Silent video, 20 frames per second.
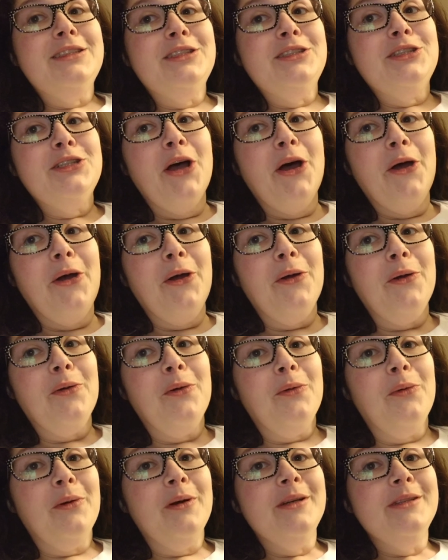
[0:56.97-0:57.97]

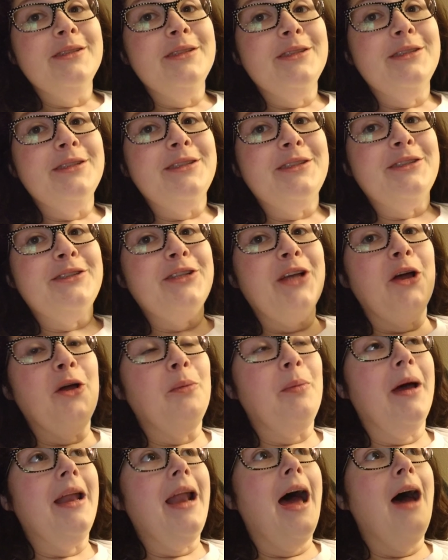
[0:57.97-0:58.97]
so so
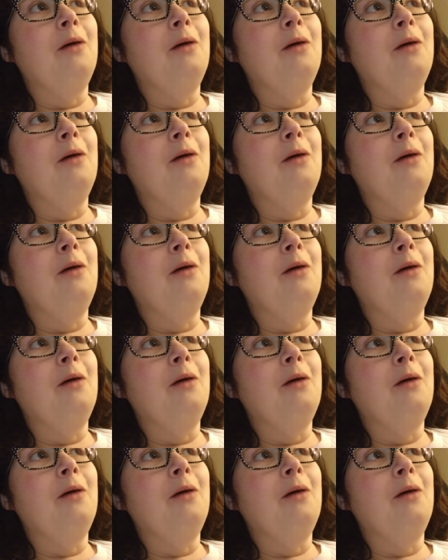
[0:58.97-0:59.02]
bad.